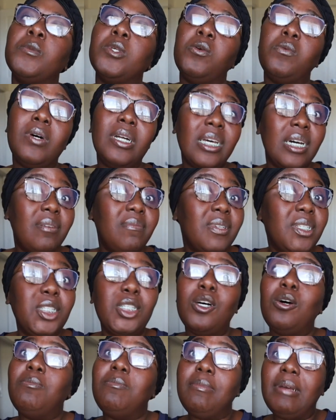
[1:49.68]
whatever.
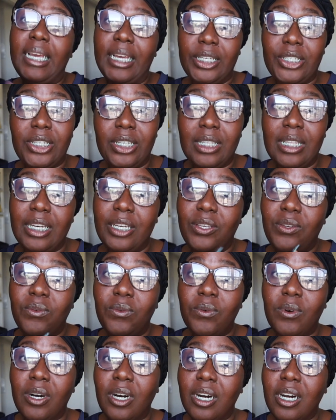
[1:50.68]
So make sure that
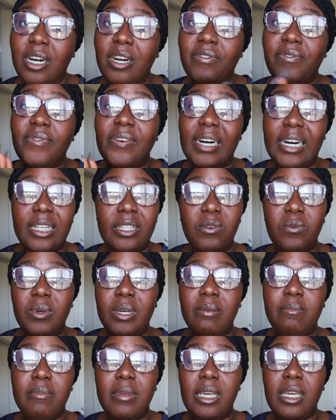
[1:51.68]
you are
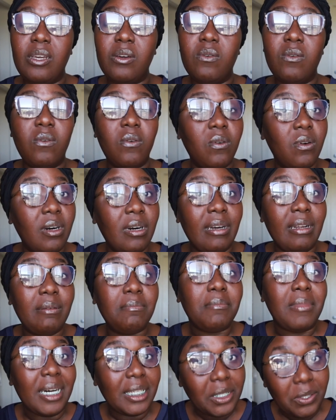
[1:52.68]
following me
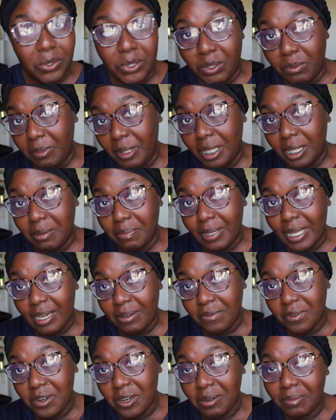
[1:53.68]
on my social media
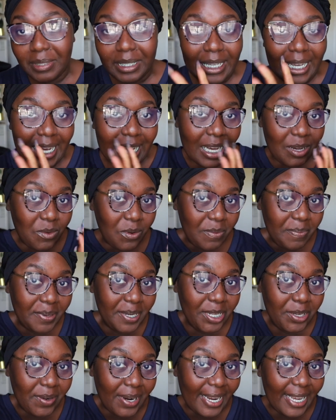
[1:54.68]
platforms. I will
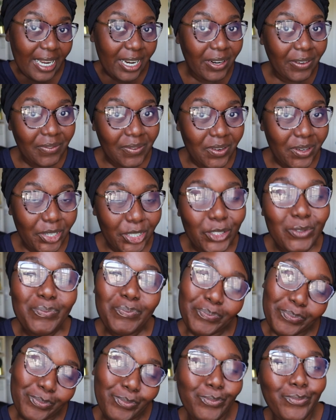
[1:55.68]
put it right here for you.
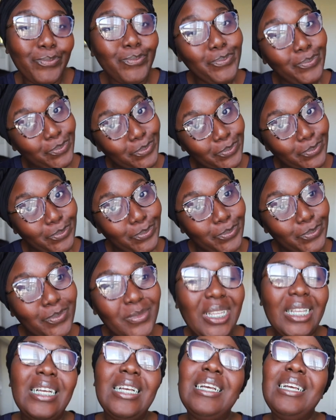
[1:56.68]
Mm -hmm, mm
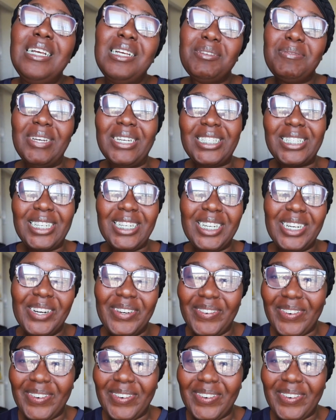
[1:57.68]
-hmm. Make sure you're